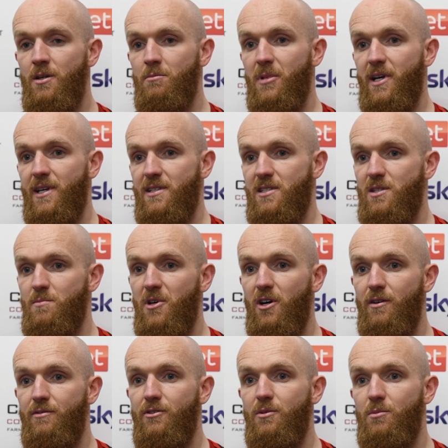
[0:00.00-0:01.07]
But I guess it's part
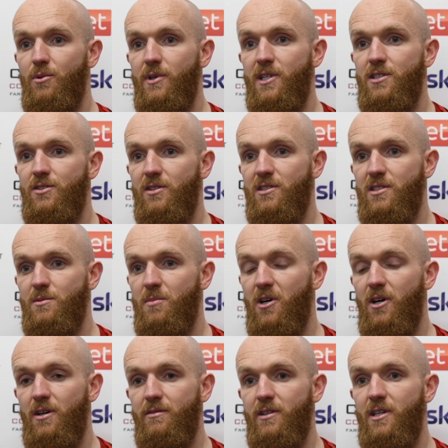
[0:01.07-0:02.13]
of football. Injuries is
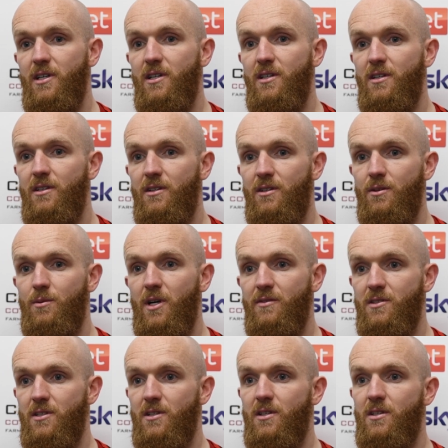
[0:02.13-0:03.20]
part of it, and we
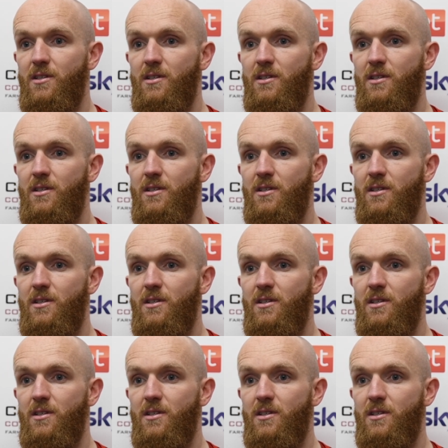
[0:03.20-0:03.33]
have to